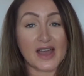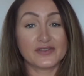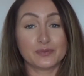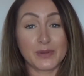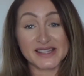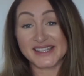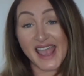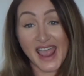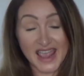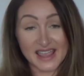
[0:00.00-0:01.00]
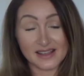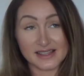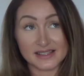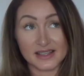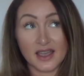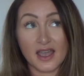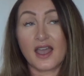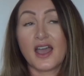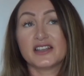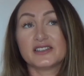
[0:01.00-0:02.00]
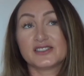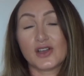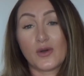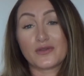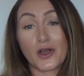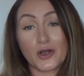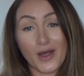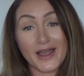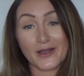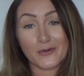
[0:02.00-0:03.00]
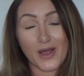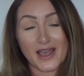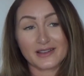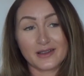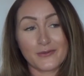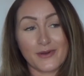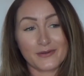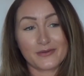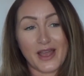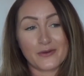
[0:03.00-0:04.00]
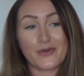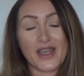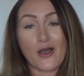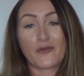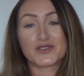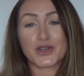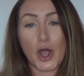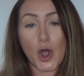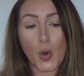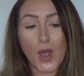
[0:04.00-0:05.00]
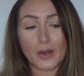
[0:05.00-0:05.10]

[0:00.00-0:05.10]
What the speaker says: I've been to 8, so I've got quite a while, like way off to go.